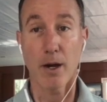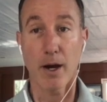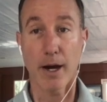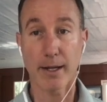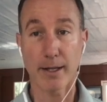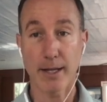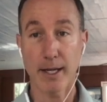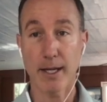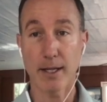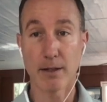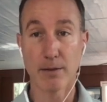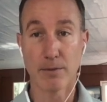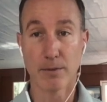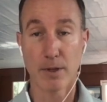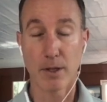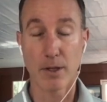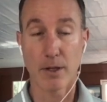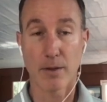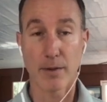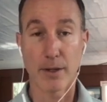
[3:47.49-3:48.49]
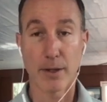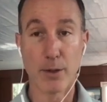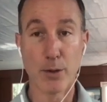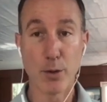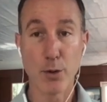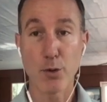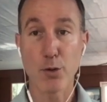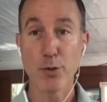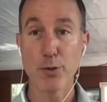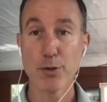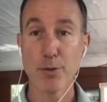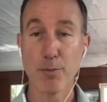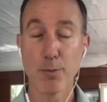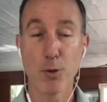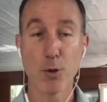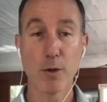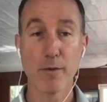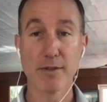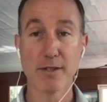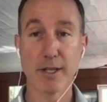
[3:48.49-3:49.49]
again, news
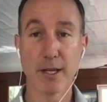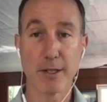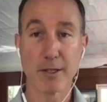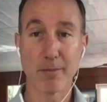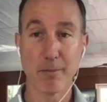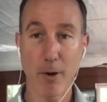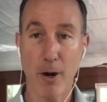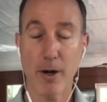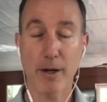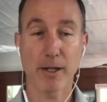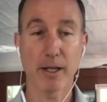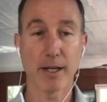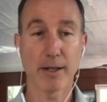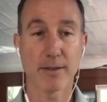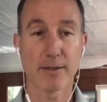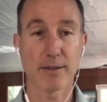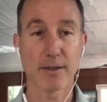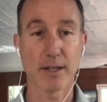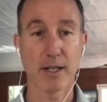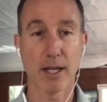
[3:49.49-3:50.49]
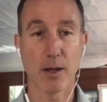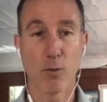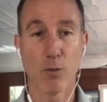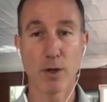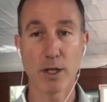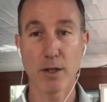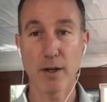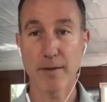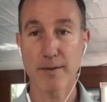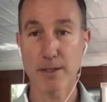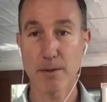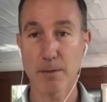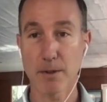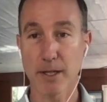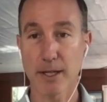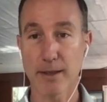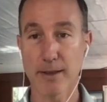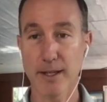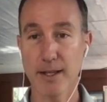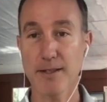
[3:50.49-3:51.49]
moves these markets. And when you have something
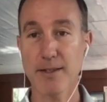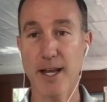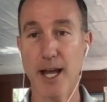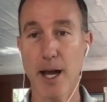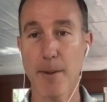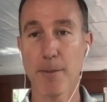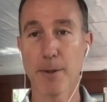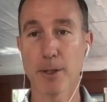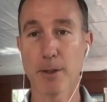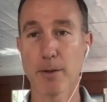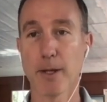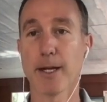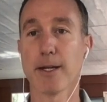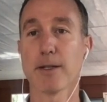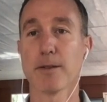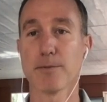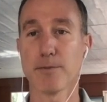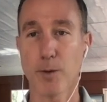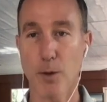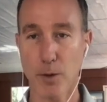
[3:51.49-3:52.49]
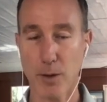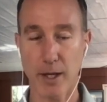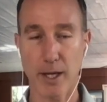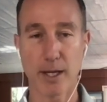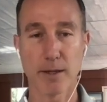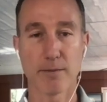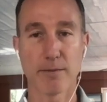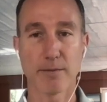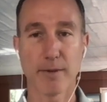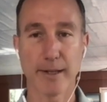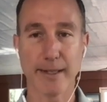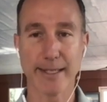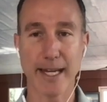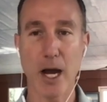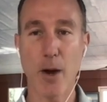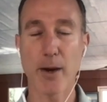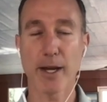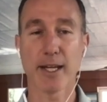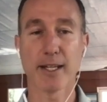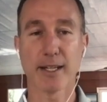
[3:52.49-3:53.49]
like this happen, you're like, okay,
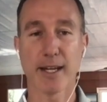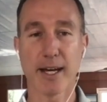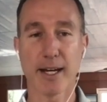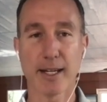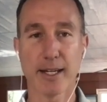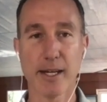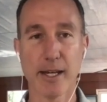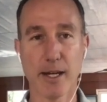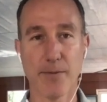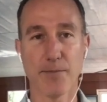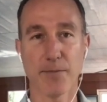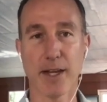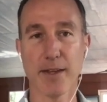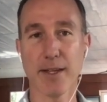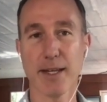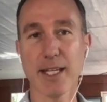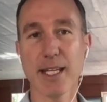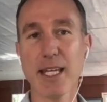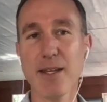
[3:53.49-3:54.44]
now I can kind of get it. And then